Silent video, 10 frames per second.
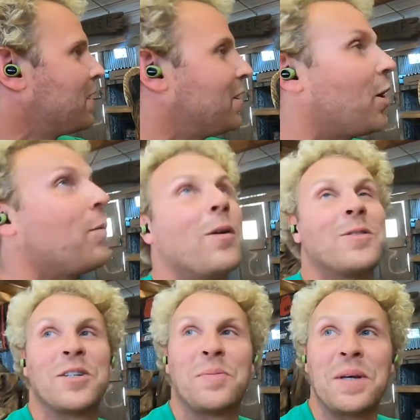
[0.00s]
you know, it won't
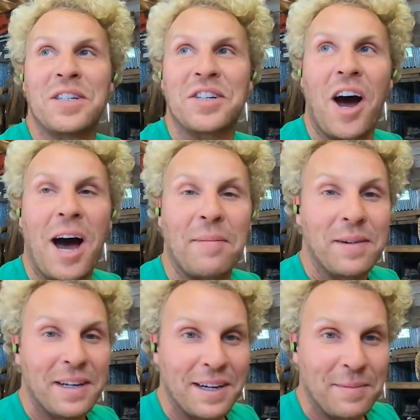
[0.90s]
just be the shop.
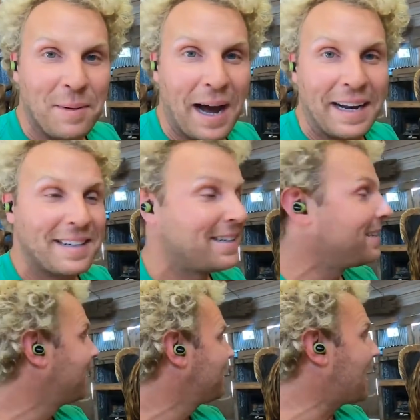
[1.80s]
But
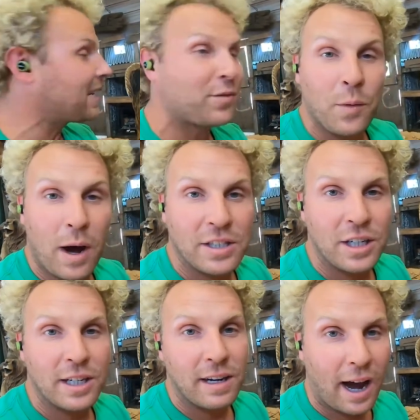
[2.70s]
thanks for
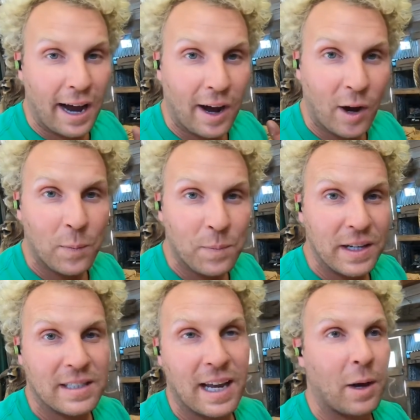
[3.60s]
watching. I hope
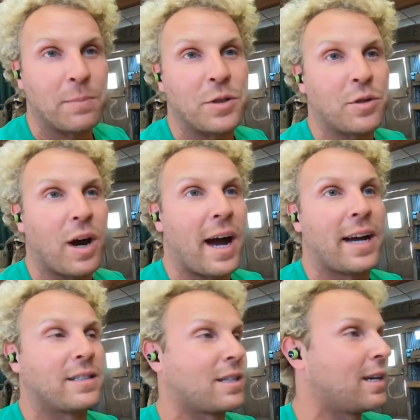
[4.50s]
this helped you
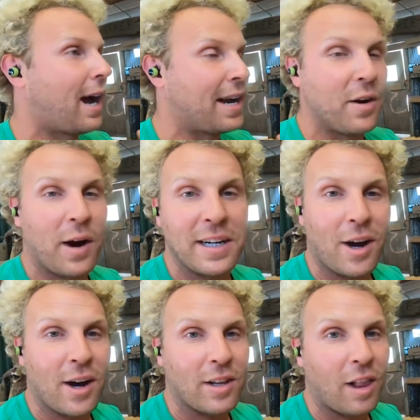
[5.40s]
guys. I know I
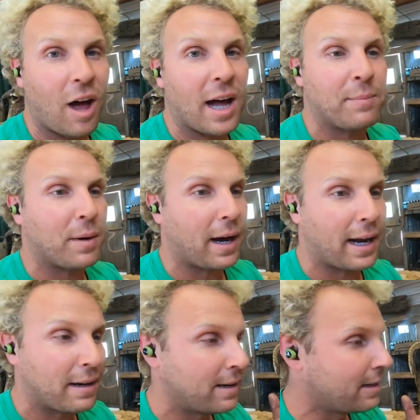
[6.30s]
talk a lot,
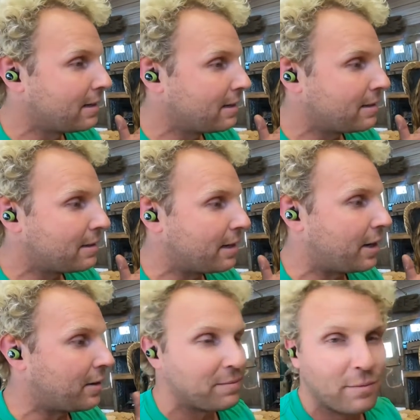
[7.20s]
but you
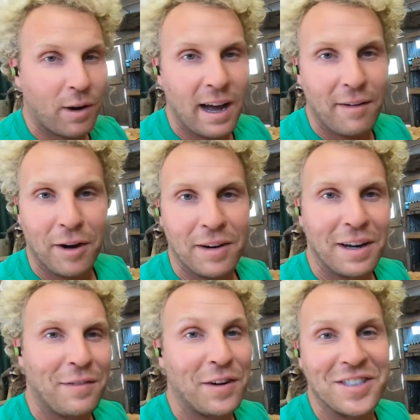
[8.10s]
know, whatever.
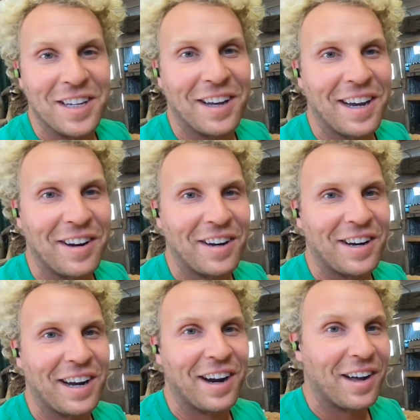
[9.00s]
If you're still here, you're
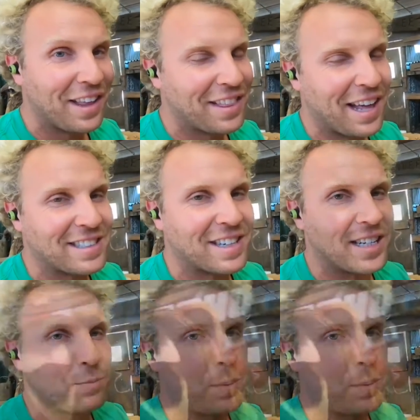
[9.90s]
here. Thanks guys,